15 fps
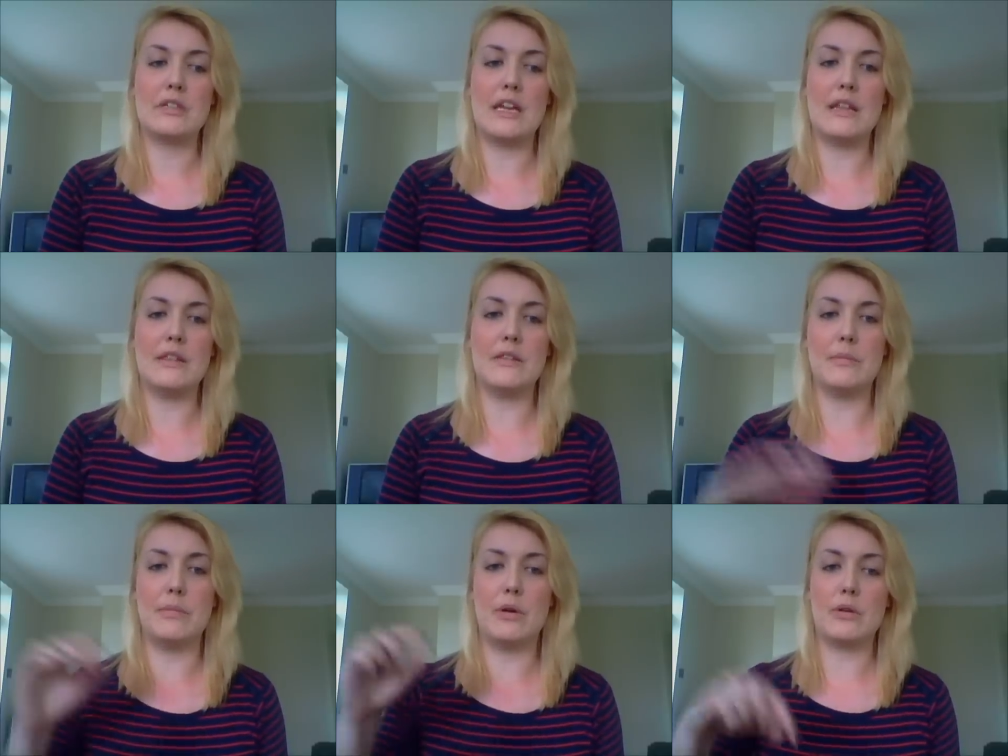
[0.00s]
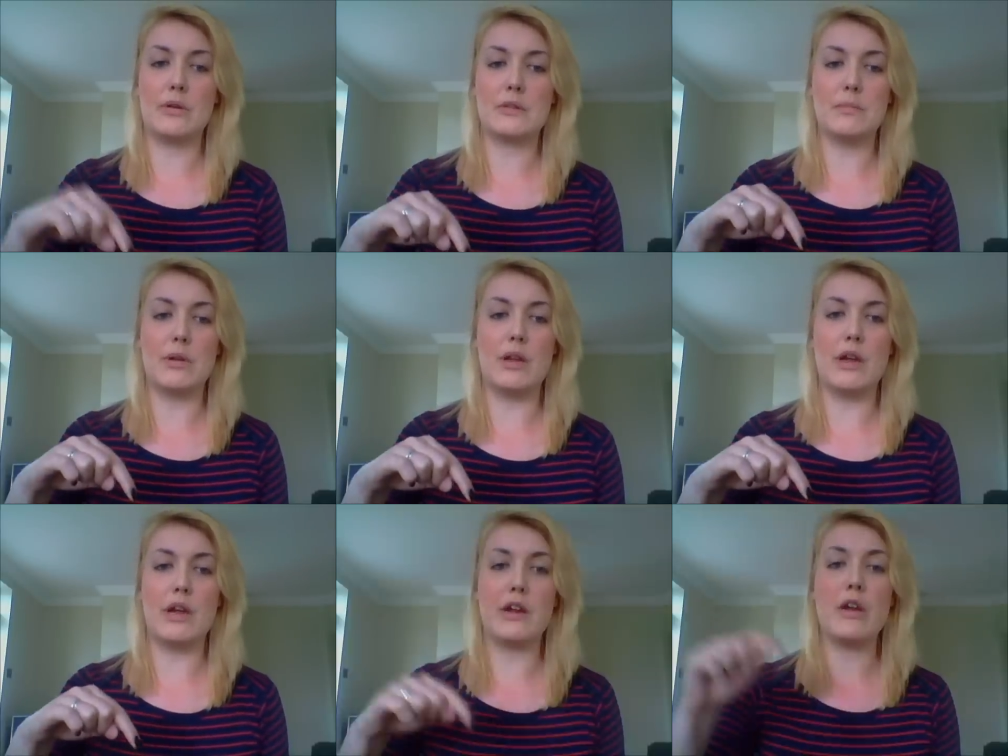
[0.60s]
in the box
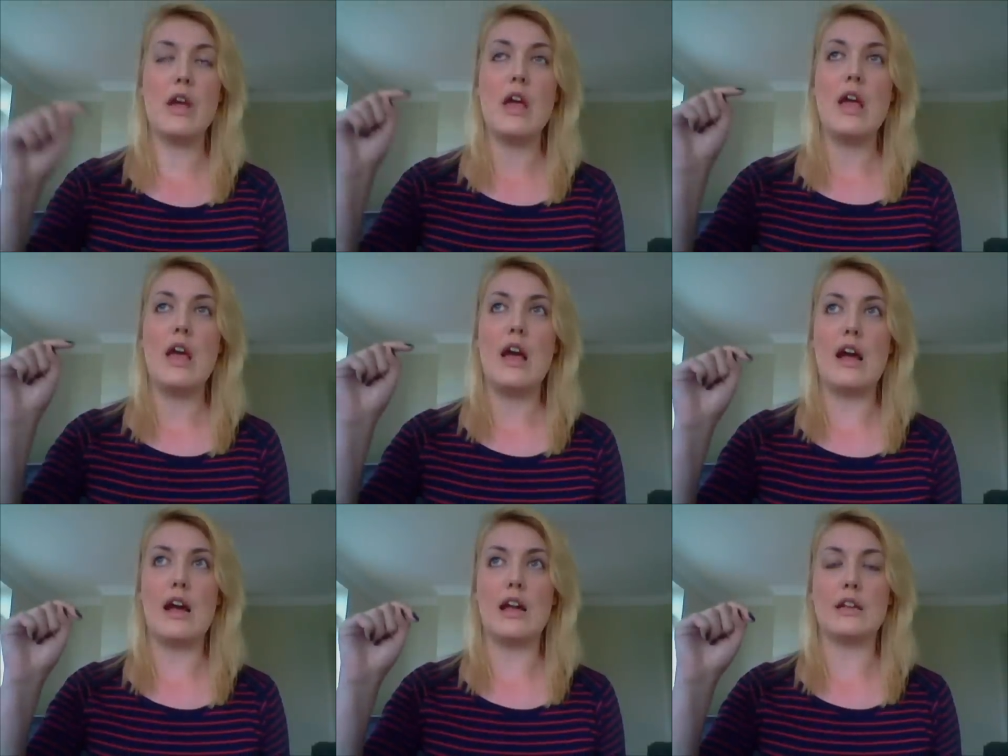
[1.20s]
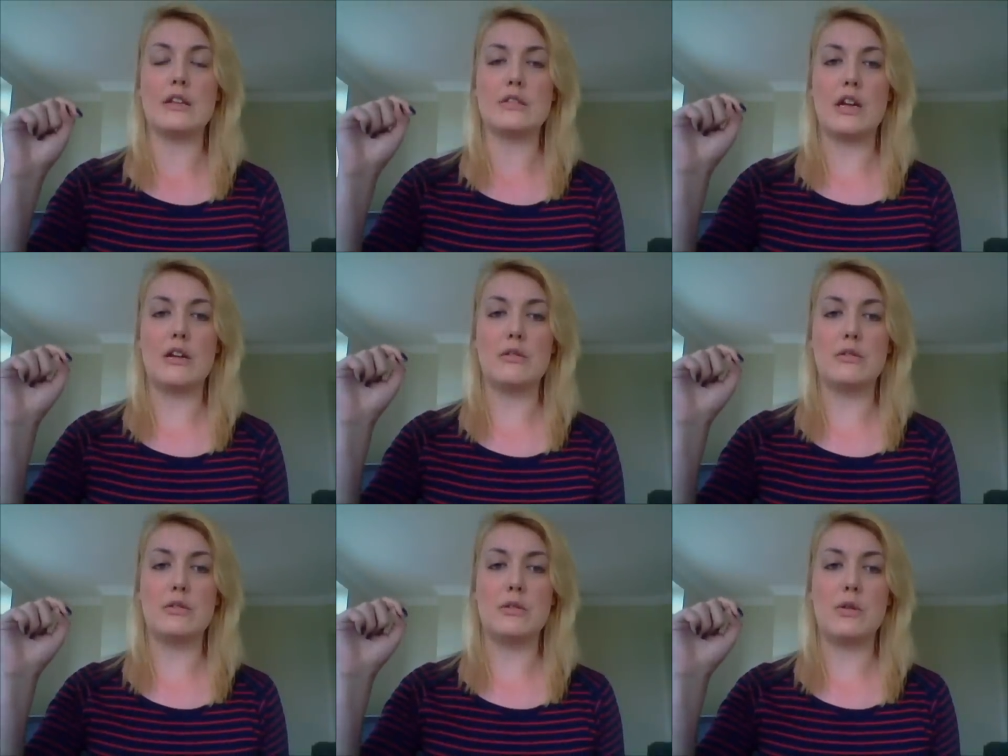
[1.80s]
below and
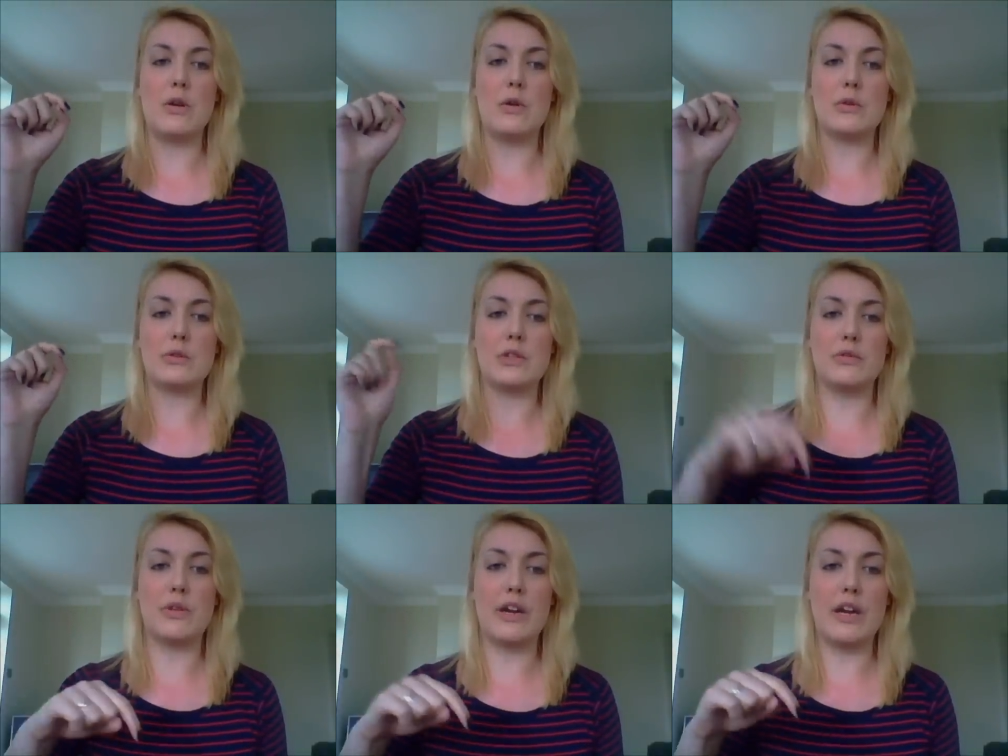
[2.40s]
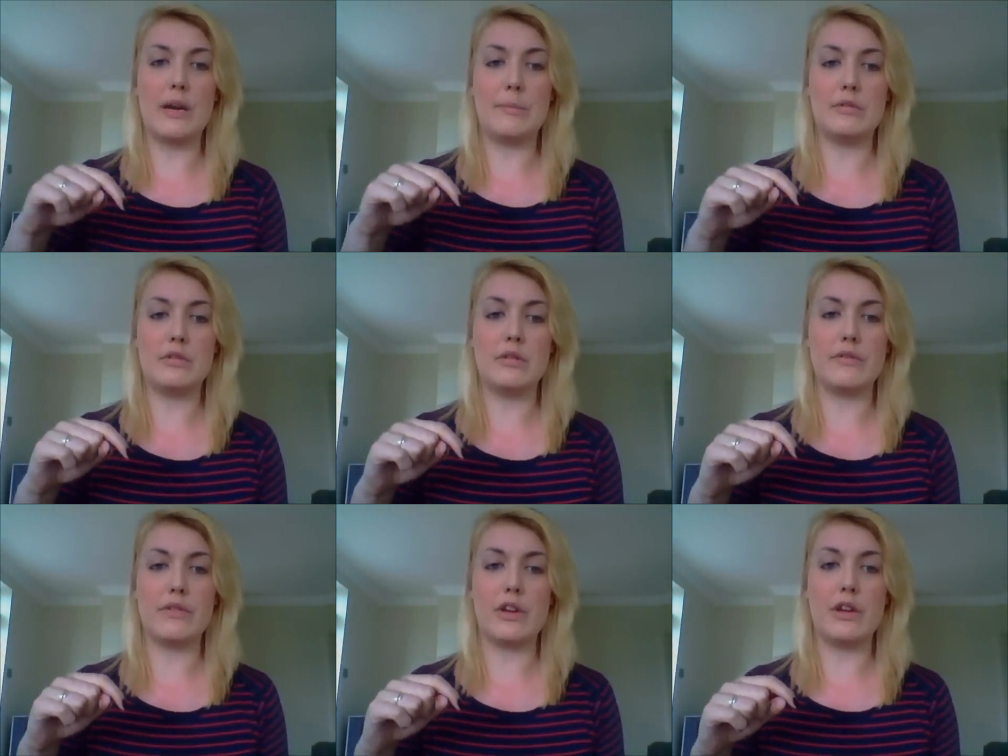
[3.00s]
I will also write up a
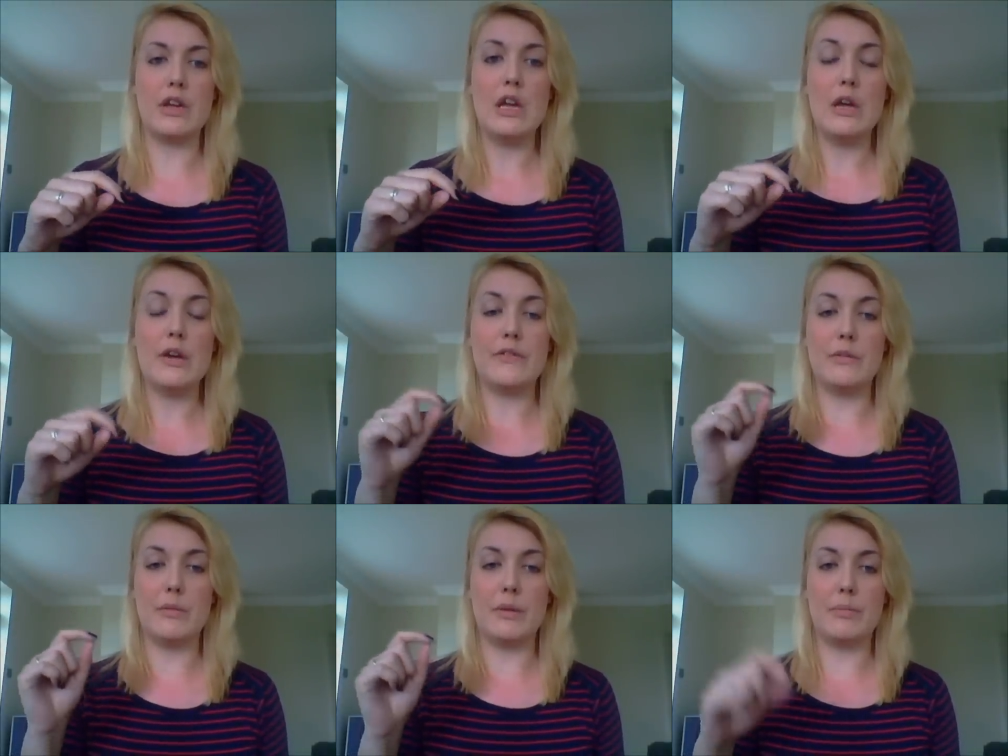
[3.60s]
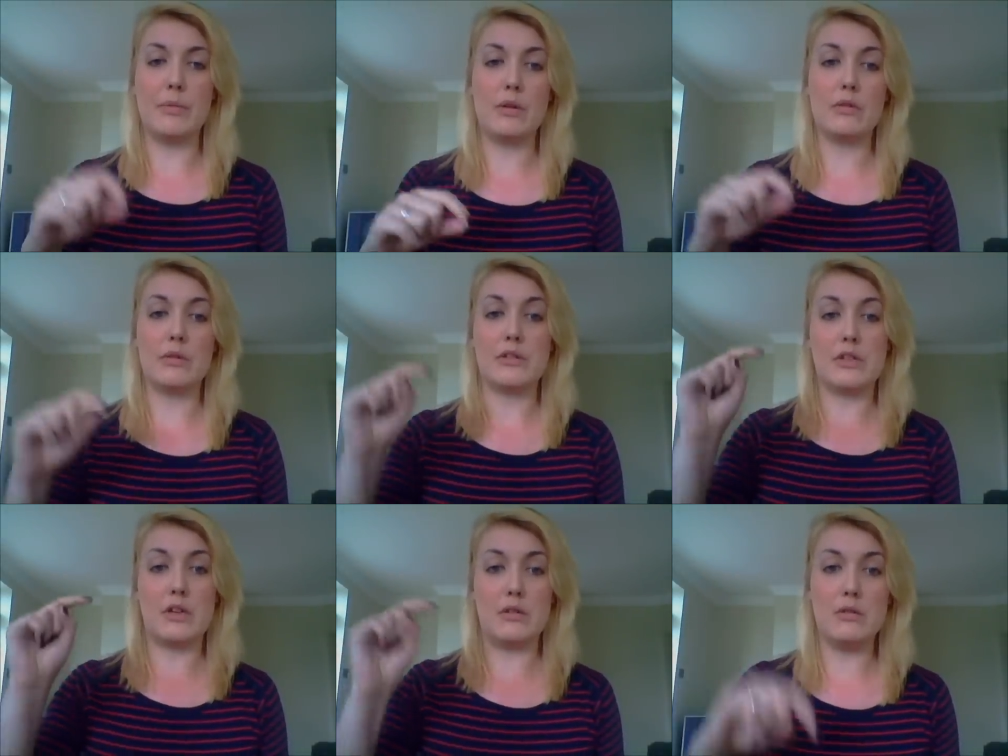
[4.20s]
review for my blog
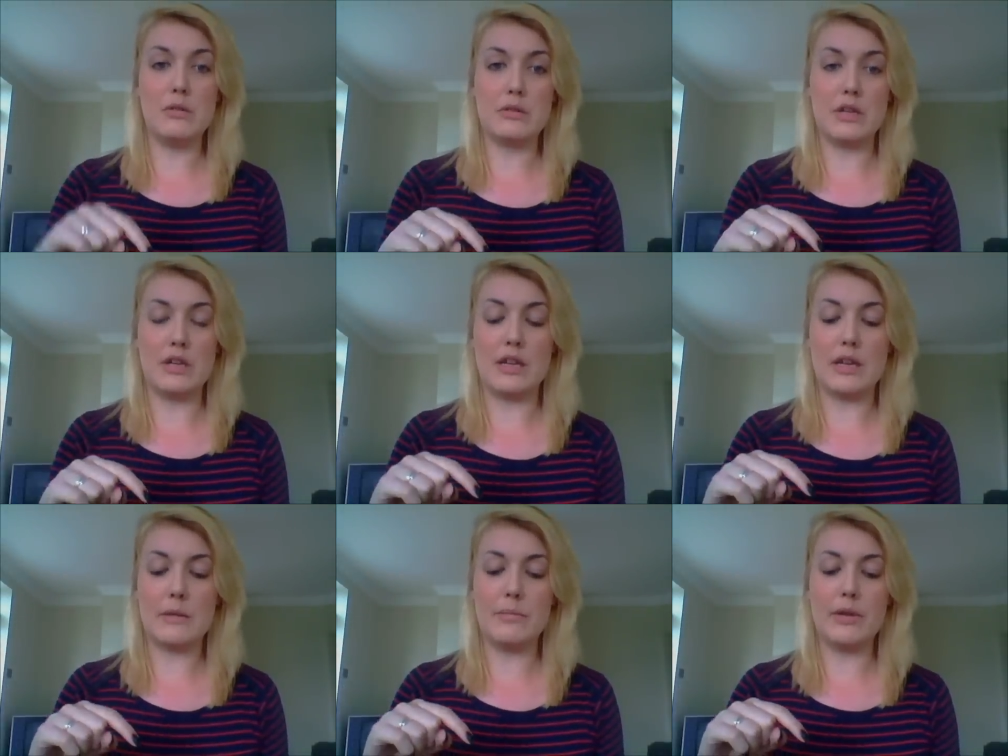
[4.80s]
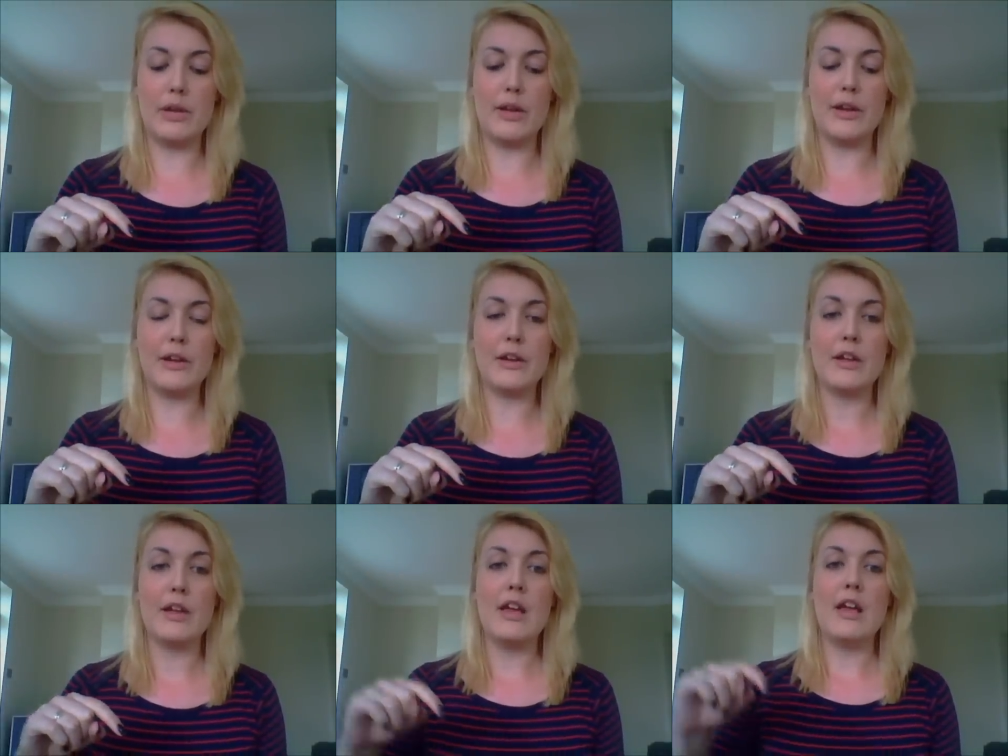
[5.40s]
which I will also link below